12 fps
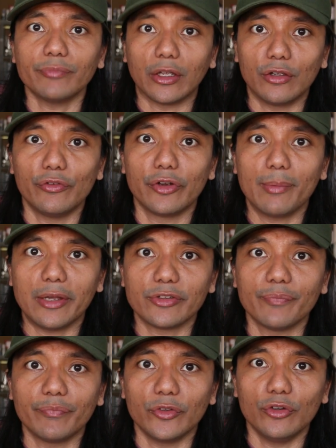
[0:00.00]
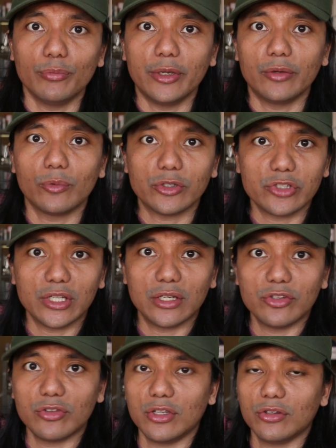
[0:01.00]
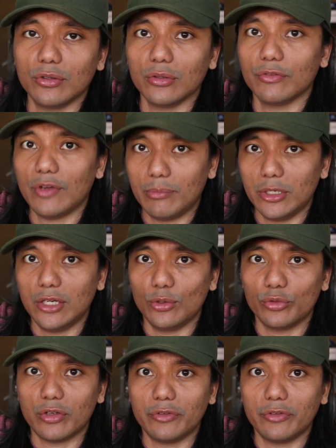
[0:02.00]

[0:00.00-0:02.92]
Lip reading: Thank you very much. You've been watching and listening to Fat Bidin Knows